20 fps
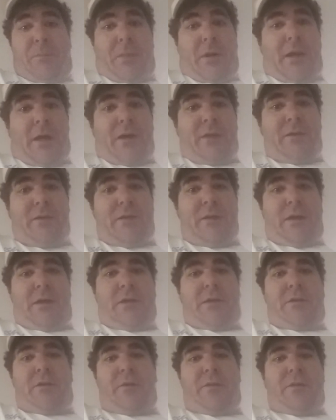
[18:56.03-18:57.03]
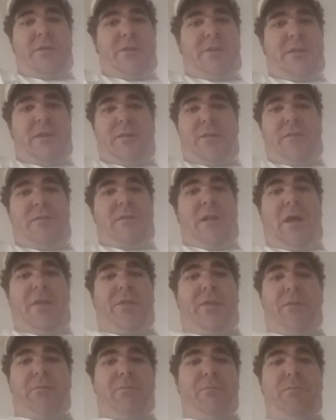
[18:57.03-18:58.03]
box, so it's just
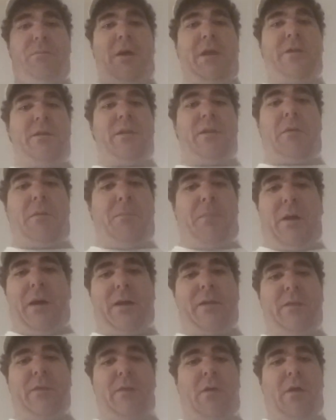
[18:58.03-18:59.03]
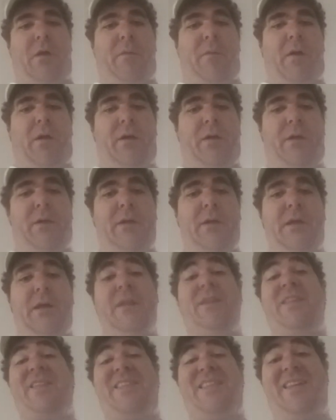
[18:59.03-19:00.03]
nothing but just a box in the wall,
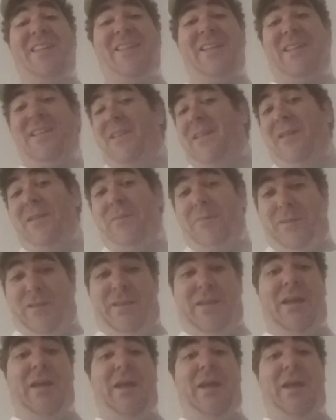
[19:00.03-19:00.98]
in the ceiling, excuse me.